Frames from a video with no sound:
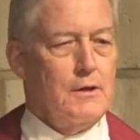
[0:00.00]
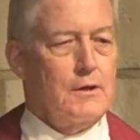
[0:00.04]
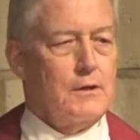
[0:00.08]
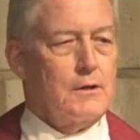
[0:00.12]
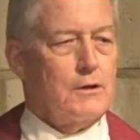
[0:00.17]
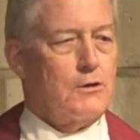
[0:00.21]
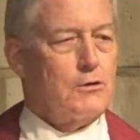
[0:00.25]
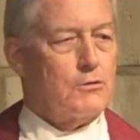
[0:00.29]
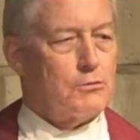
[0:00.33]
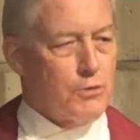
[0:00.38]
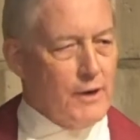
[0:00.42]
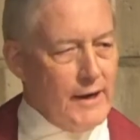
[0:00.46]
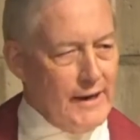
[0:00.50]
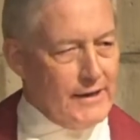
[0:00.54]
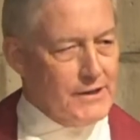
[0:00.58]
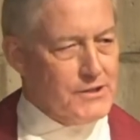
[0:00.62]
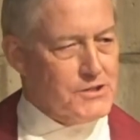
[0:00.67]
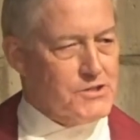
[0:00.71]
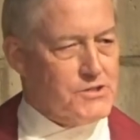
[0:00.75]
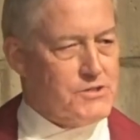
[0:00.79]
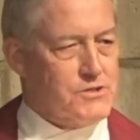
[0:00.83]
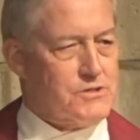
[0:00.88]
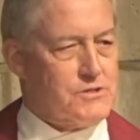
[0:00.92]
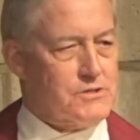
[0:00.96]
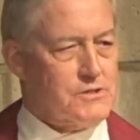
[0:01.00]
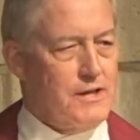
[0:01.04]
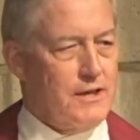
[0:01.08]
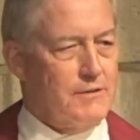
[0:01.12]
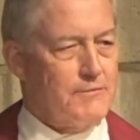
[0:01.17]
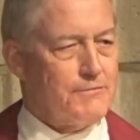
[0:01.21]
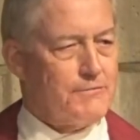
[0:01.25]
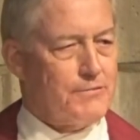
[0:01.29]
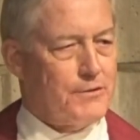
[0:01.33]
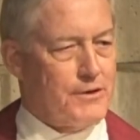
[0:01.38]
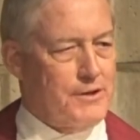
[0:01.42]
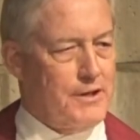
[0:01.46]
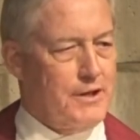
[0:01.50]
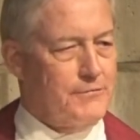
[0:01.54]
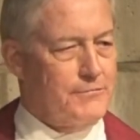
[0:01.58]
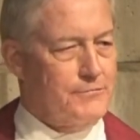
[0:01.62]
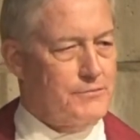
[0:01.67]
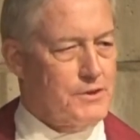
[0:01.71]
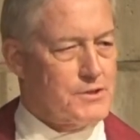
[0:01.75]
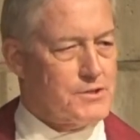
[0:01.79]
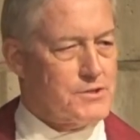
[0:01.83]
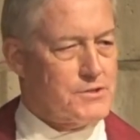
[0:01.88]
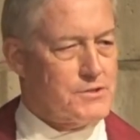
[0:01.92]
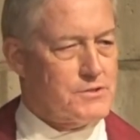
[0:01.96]
grace and
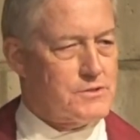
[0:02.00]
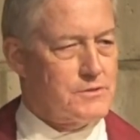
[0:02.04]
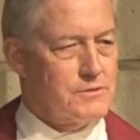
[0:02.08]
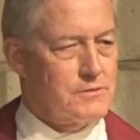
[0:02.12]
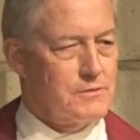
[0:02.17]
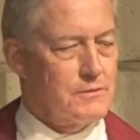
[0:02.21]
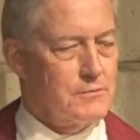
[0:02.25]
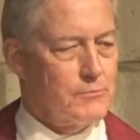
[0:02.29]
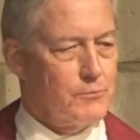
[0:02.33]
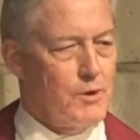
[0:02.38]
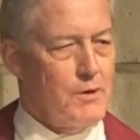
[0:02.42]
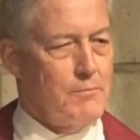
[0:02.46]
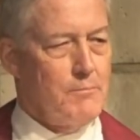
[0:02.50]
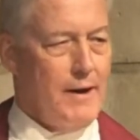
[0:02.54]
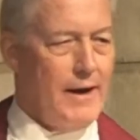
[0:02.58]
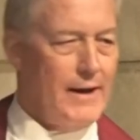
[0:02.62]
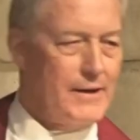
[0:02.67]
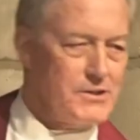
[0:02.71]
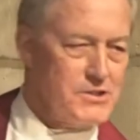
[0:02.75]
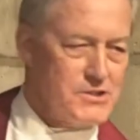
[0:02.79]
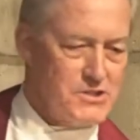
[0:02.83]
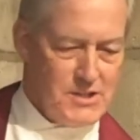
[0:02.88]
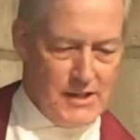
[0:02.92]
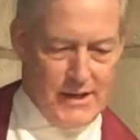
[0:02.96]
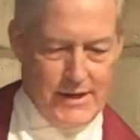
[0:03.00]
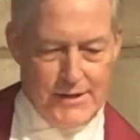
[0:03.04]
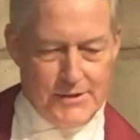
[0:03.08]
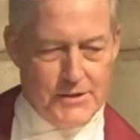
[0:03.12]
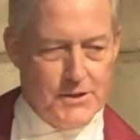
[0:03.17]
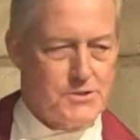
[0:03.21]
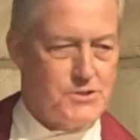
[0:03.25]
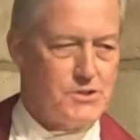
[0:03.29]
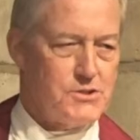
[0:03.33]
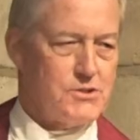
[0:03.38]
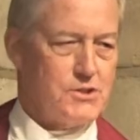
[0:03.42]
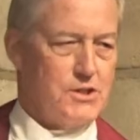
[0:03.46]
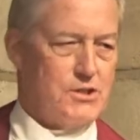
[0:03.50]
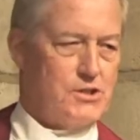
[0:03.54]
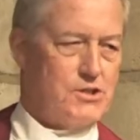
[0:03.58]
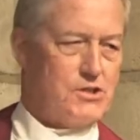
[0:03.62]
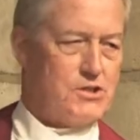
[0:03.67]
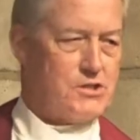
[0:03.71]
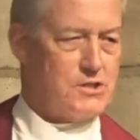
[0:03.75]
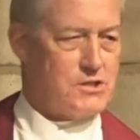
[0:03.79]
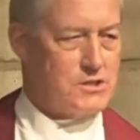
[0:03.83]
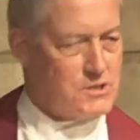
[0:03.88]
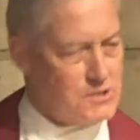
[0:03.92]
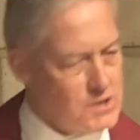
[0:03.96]
forgiveness. We might say this is a
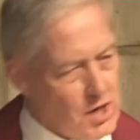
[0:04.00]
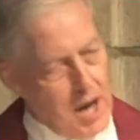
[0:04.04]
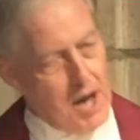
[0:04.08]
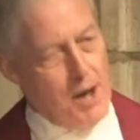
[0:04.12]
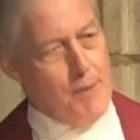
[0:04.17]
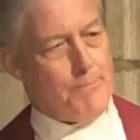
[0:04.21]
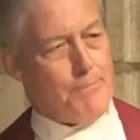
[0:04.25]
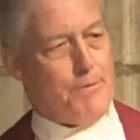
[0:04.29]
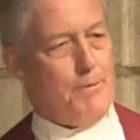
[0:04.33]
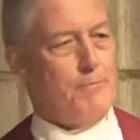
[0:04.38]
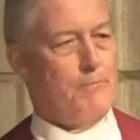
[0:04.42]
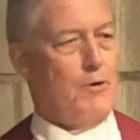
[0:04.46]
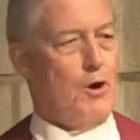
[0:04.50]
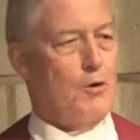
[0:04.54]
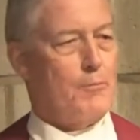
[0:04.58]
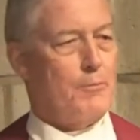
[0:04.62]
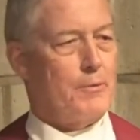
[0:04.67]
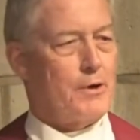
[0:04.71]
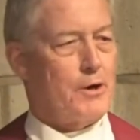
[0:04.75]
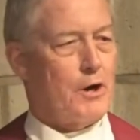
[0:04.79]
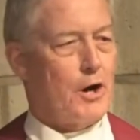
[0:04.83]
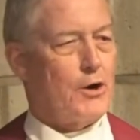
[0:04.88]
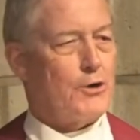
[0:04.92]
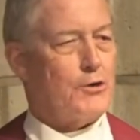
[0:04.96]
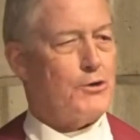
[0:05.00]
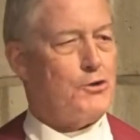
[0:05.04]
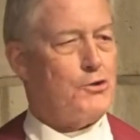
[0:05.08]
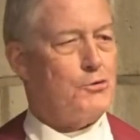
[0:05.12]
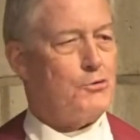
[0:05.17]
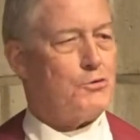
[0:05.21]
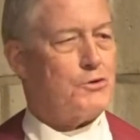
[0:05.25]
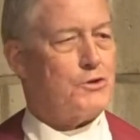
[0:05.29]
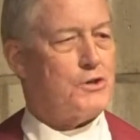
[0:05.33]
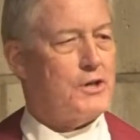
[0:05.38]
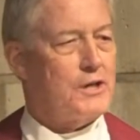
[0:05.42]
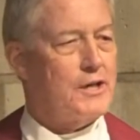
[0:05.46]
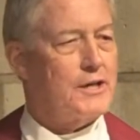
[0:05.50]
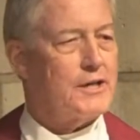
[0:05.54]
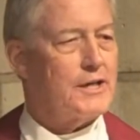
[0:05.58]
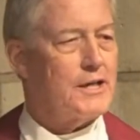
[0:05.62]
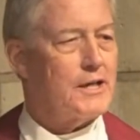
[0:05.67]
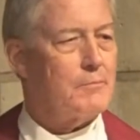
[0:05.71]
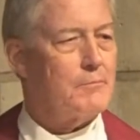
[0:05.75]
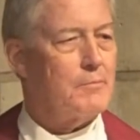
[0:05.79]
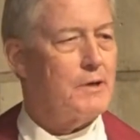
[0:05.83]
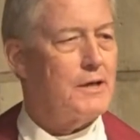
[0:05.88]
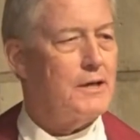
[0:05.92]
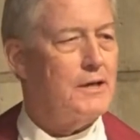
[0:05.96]
stomp moment. Are you
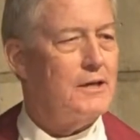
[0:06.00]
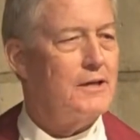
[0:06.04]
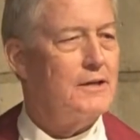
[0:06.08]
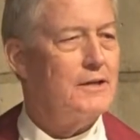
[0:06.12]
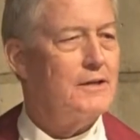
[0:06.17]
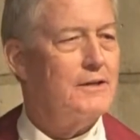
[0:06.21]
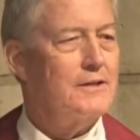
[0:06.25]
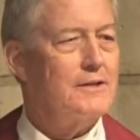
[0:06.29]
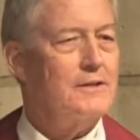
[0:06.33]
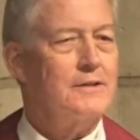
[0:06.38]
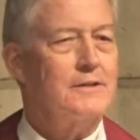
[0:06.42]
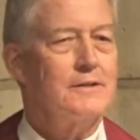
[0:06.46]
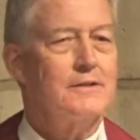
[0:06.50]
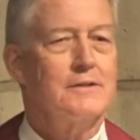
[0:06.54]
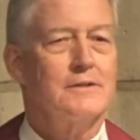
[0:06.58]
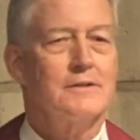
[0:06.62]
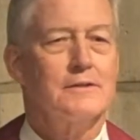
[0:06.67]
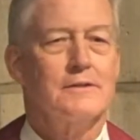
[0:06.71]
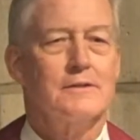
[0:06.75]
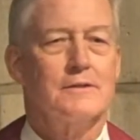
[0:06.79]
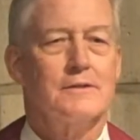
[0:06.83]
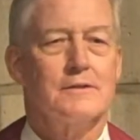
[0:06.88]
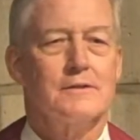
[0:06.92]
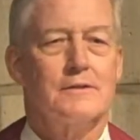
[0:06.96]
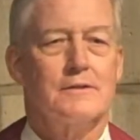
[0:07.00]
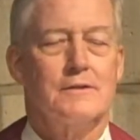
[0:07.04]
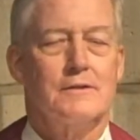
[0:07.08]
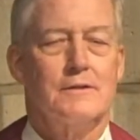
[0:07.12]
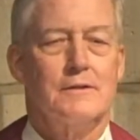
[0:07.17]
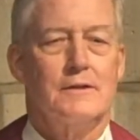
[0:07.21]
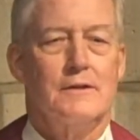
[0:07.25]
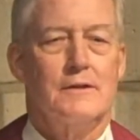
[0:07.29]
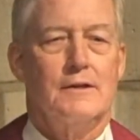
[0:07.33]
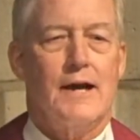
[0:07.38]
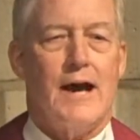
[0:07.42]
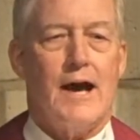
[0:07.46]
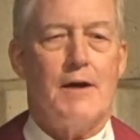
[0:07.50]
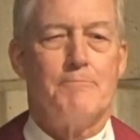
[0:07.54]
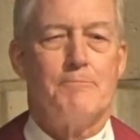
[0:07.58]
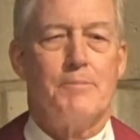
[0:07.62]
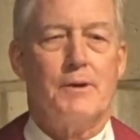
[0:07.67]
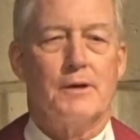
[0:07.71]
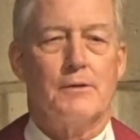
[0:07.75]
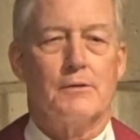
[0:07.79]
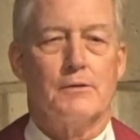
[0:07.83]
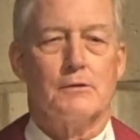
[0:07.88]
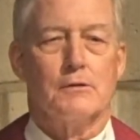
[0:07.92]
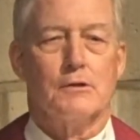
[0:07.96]
kidding me? I've
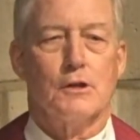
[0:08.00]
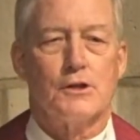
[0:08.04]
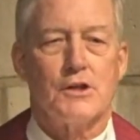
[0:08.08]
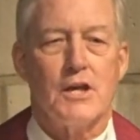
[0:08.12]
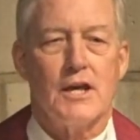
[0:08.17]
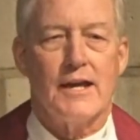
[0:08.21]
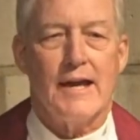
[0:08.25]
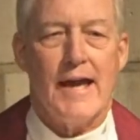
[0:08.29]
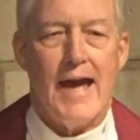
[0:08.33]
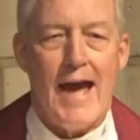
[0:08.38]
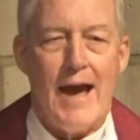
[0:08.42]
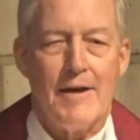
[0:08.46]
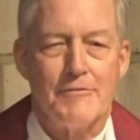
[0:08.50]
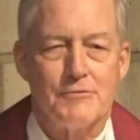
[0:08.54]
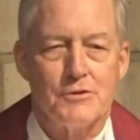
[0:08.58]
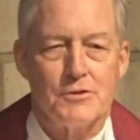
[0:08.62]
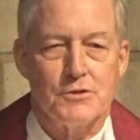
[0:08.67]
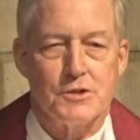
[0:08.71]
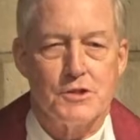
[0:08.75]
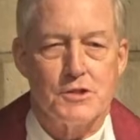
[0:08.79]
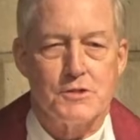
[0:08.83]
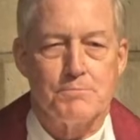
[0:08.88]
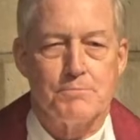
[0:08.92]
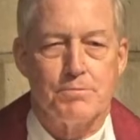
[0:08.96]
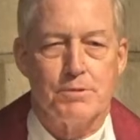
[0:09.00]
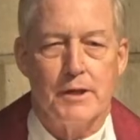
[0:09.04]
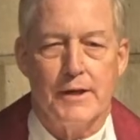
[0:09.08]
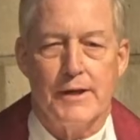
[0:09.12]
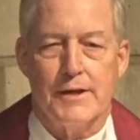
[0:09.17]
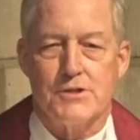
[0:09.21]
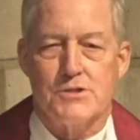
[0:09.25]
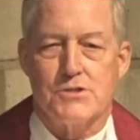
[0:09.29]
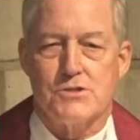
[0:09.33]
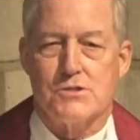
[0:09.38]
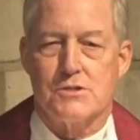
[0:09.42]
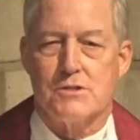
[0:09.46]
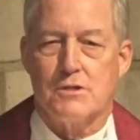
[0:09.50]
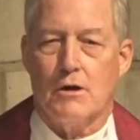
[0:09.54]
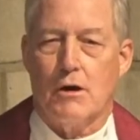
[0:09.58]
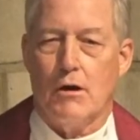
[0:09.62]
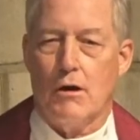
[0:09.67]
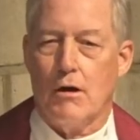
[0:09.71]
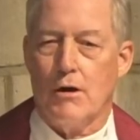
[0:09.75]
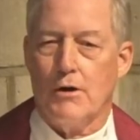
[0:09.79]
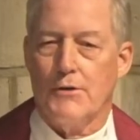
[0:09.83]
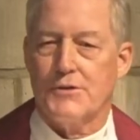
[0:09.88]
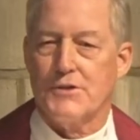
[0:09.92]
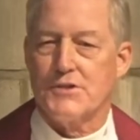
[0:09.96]
been looking after this place
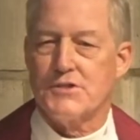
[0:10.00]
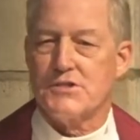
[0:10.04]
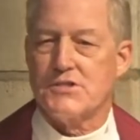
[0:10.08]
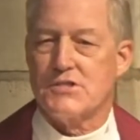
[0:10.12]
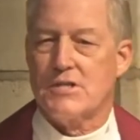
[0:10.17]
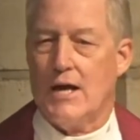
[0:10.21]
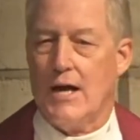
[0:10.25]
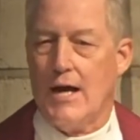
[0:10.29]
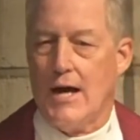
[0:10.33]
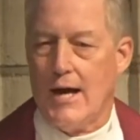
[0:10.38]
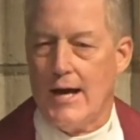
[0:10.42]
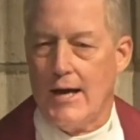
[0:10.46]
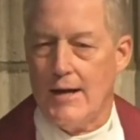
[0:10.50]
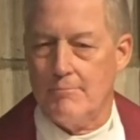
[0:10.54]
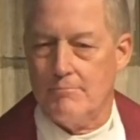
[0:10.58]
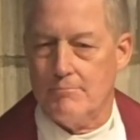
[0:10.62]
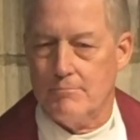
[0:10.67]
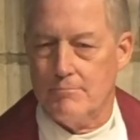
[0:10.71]
all this time.